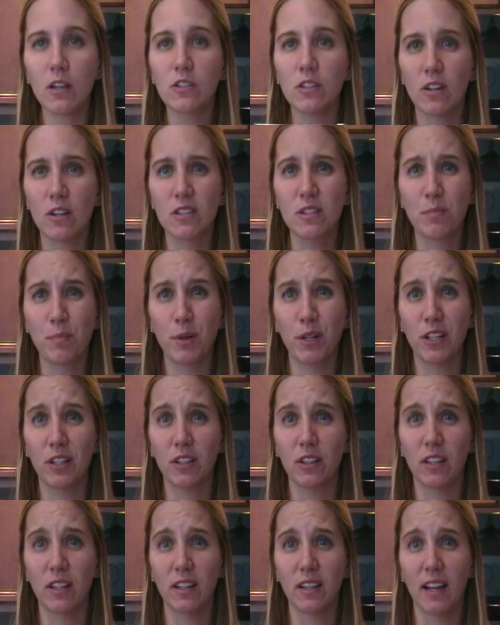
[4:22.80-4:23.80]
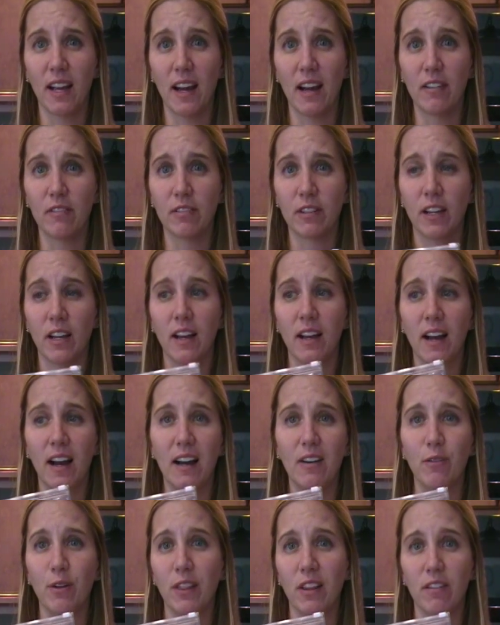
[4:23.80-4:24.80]
So it's a pretty good thing to have.
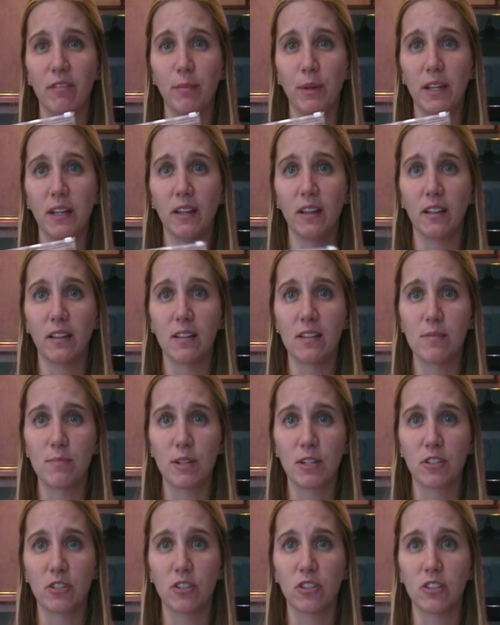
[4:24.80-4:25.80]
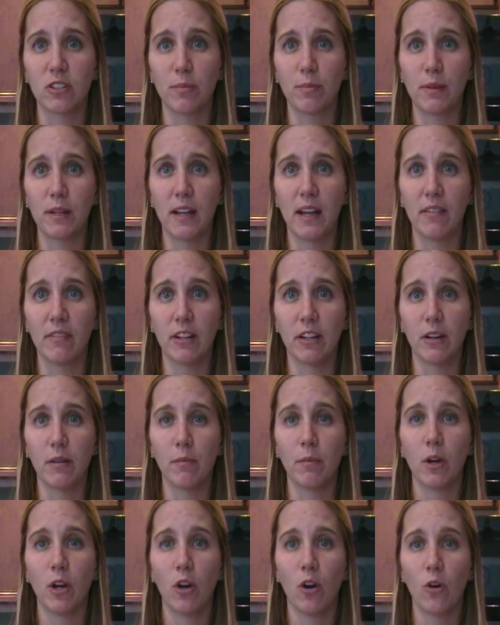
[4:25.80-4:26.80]
We love making these mixtures up and having
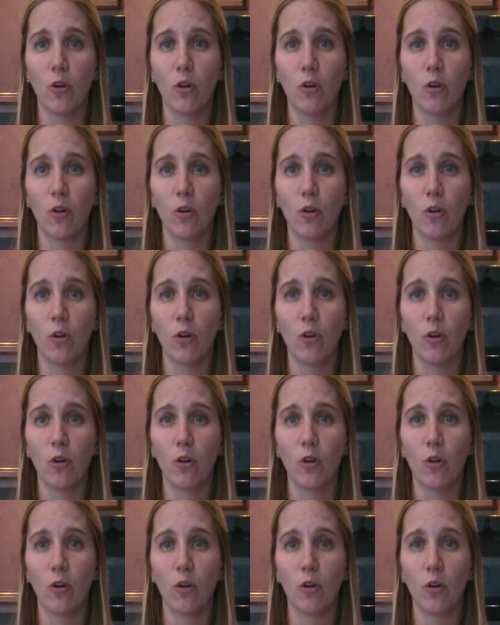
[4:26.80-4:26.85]
them,